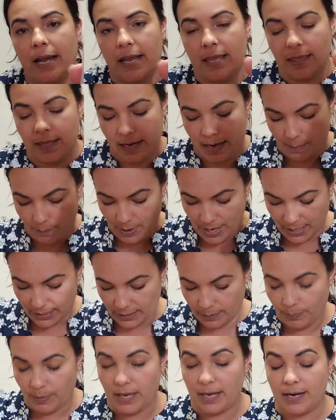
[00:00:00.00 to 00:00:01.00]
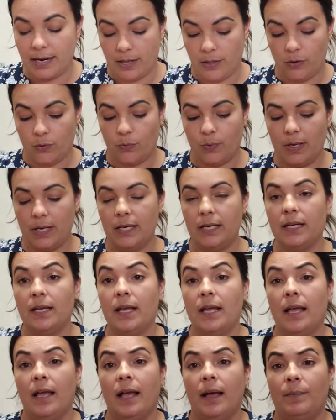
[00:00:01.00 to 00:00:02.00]
and then I picked up another one. I'm
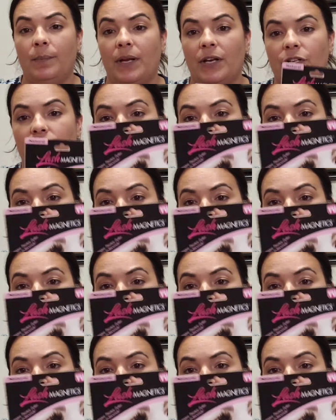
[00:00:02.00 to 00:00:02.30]
not